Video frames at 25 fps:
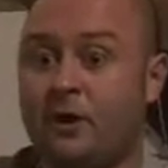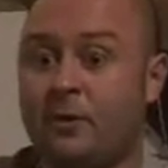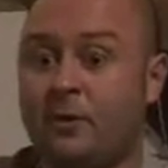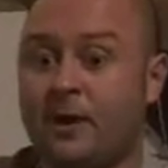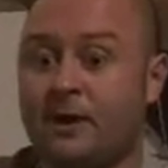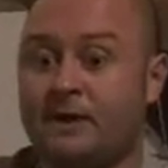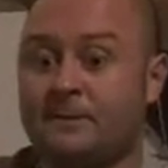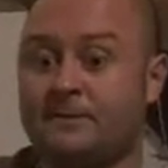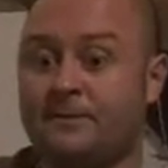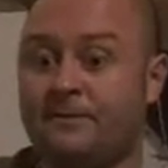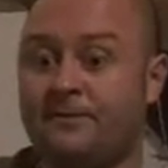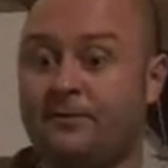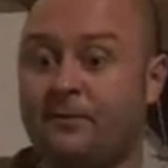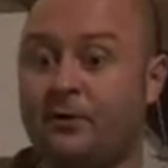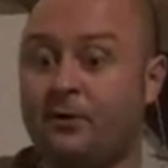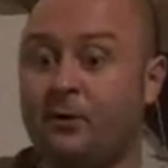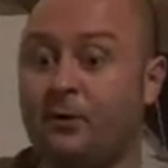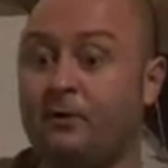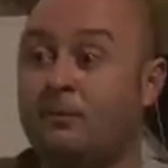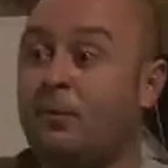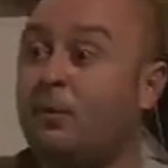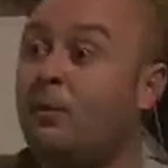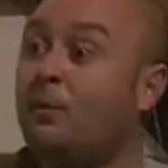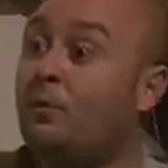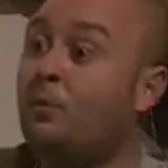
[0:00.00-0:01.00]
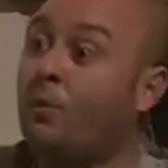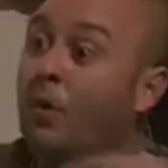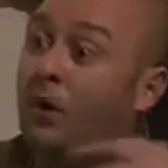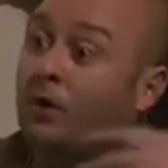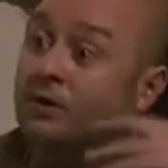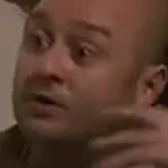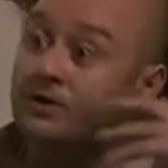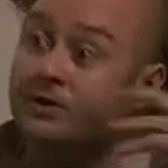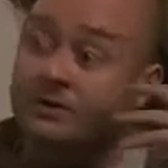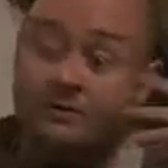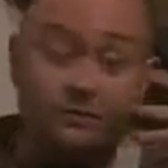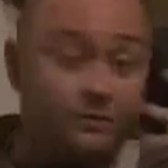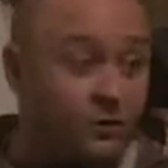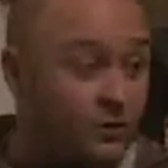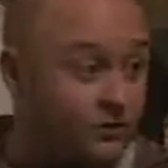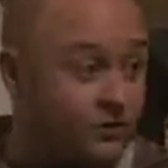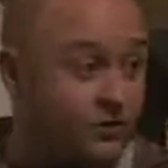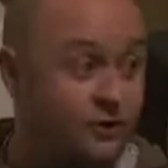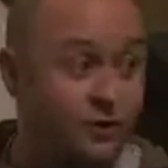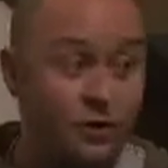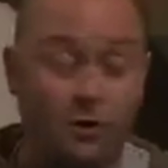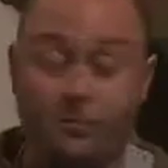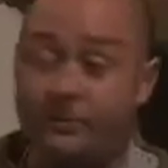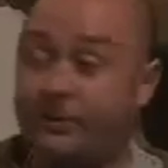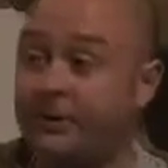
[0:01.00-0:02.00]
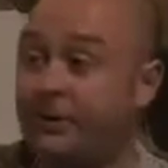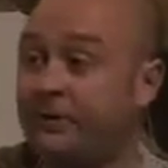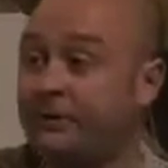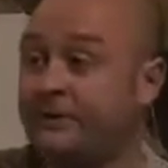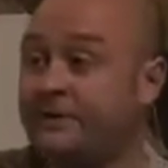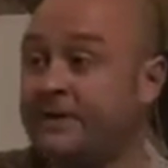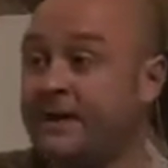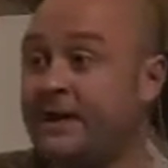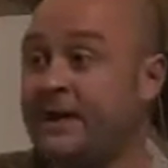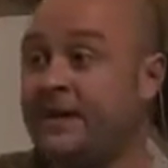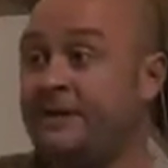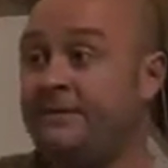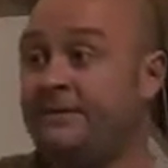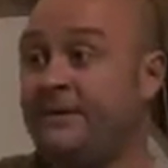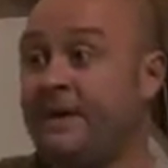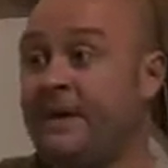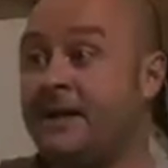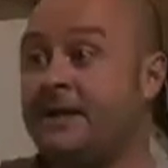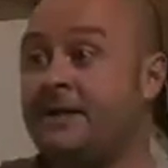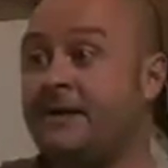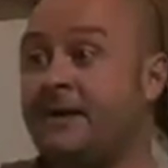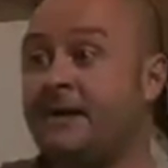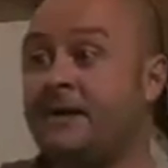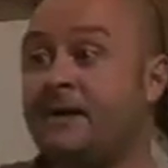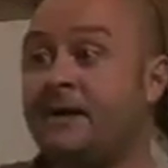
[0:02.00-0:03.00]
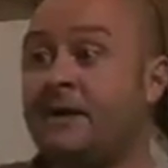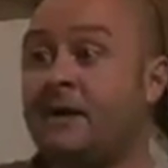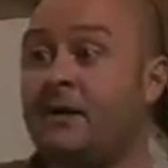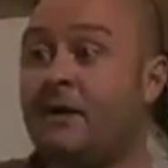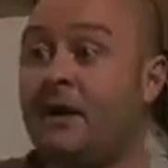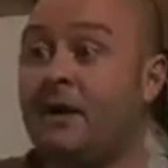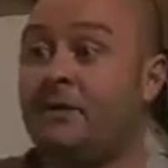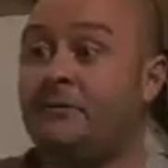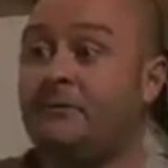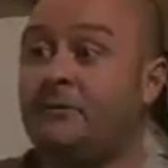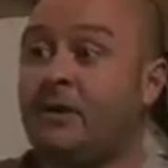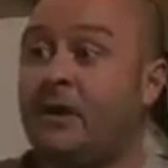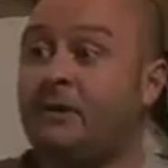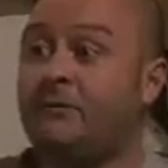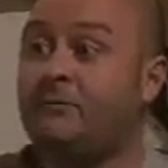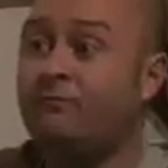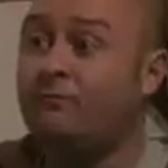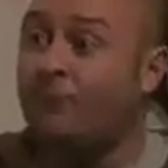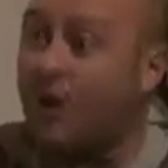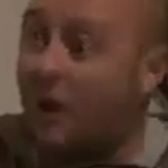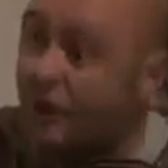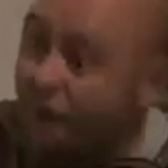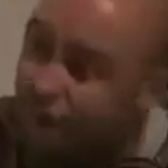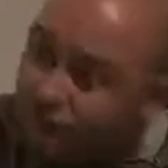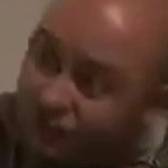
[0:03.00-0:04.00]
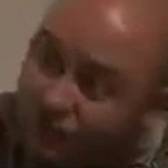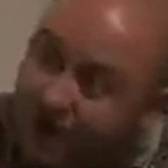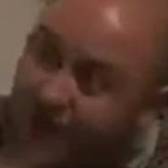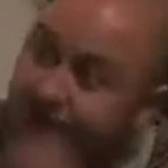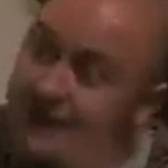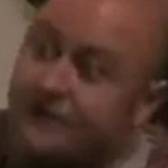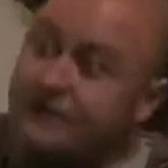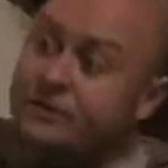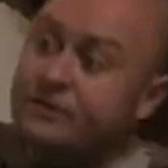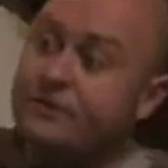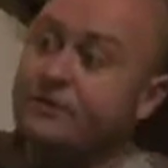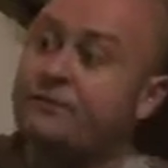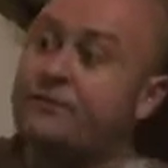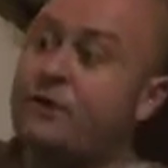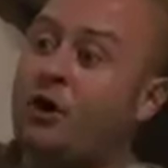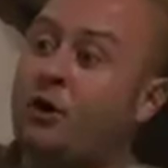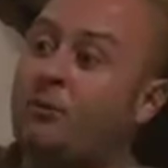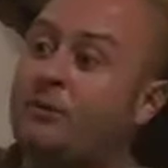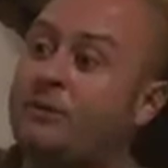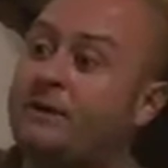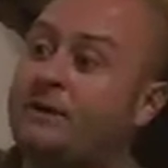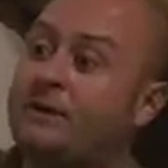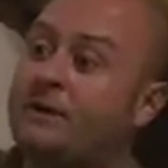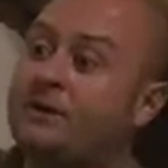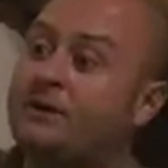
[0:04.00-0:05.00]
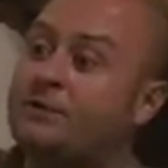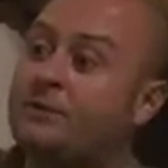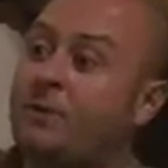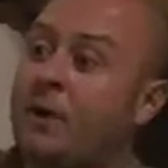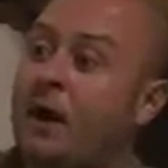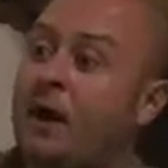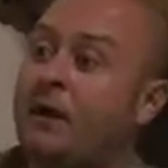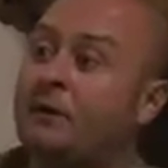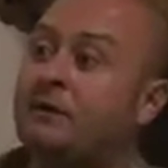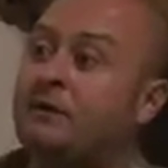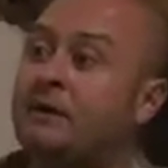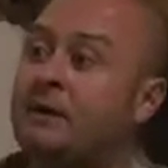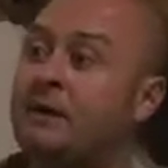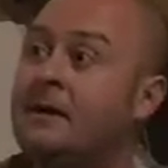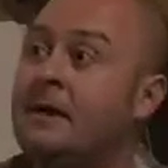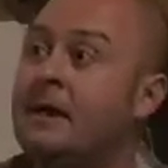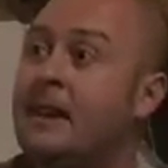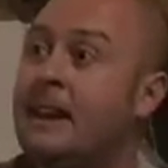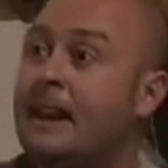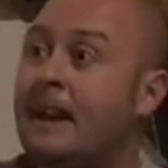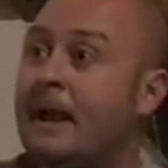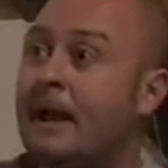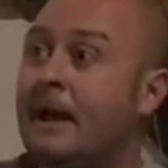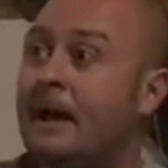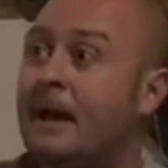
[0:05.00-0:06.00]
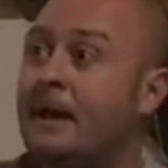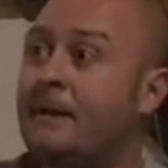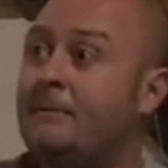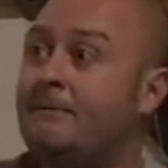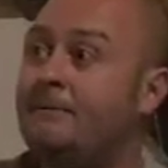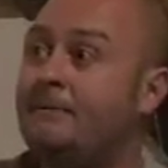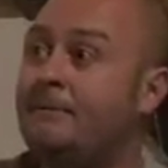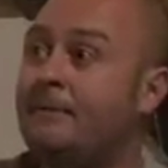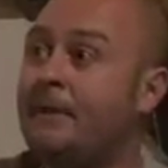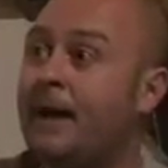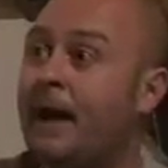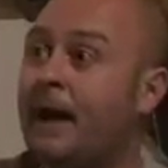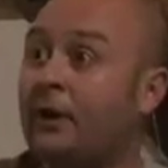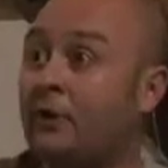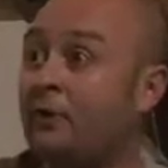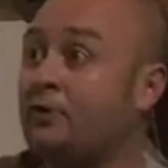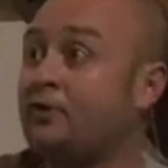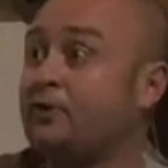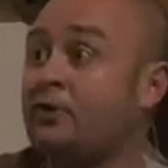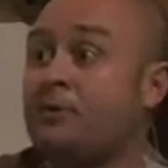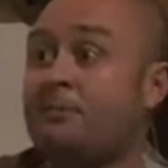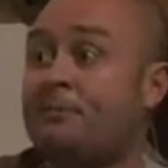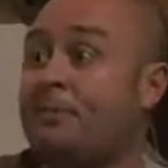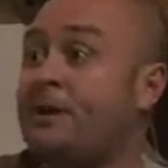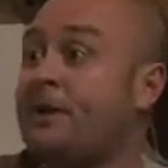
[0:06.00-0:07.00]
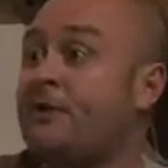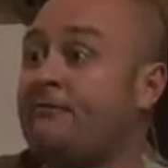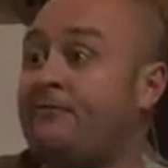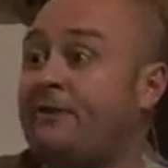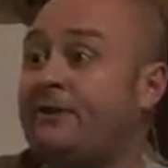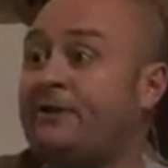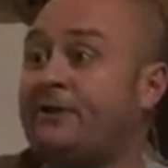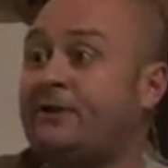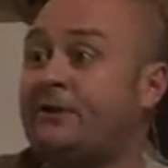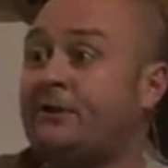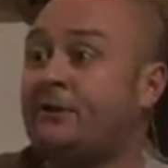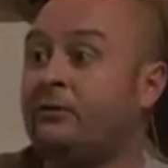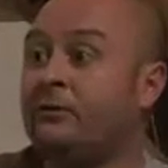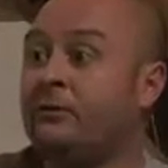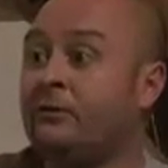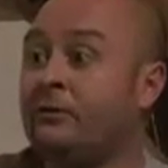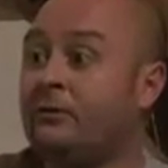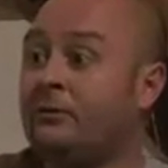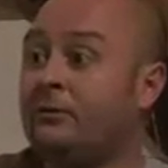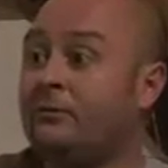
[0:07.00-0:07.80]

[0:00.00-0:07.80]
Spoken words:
acts perform. Watch lots of comedy on TV, and a range of comedy as well. And also be original.